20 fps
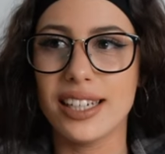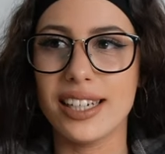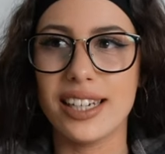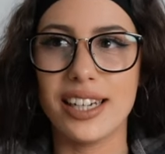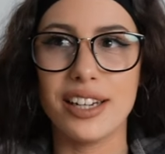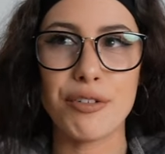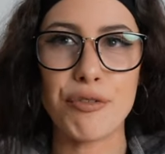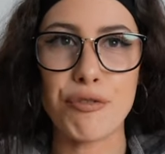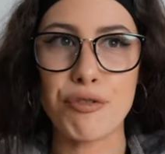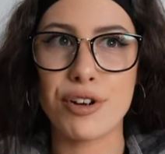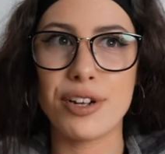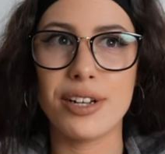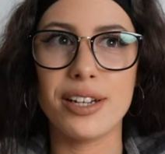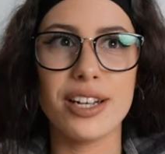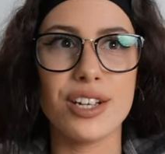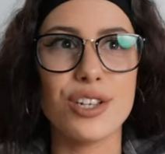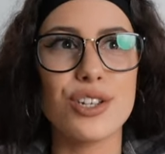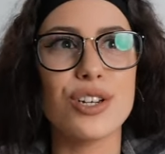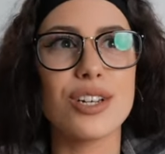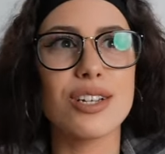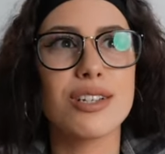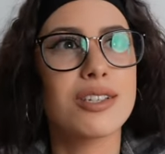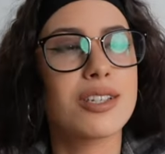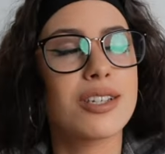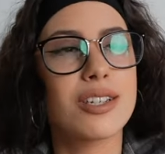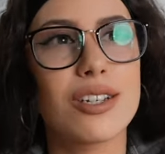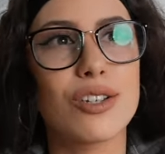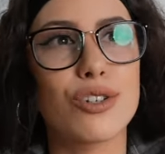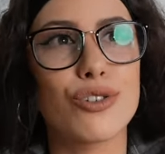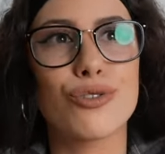It really
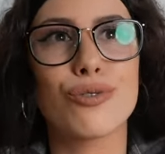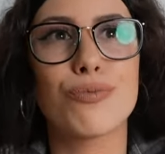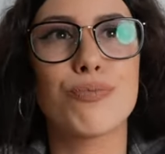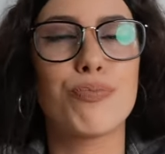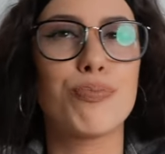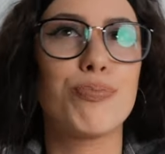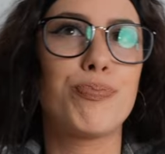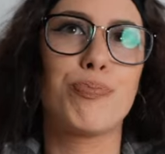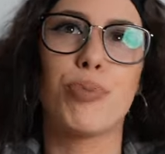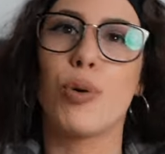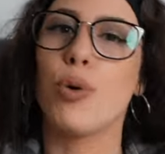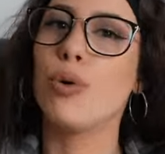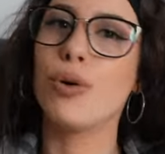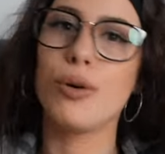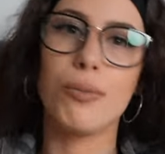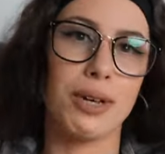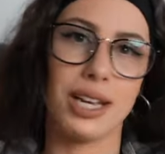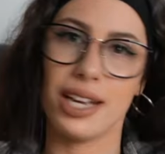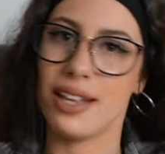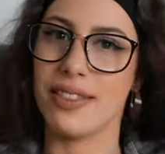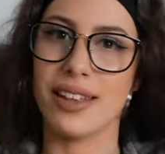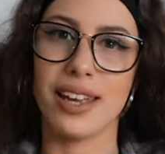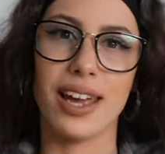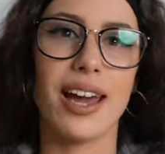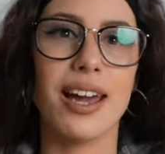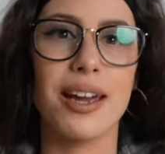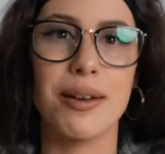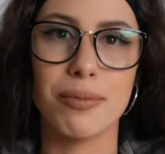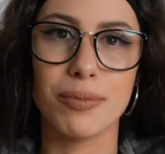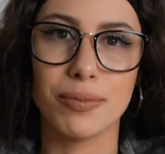just put me in the
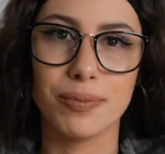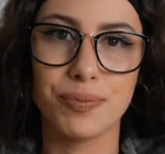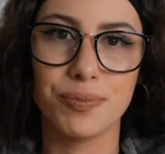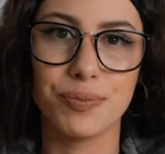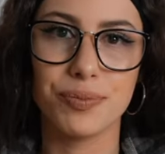game.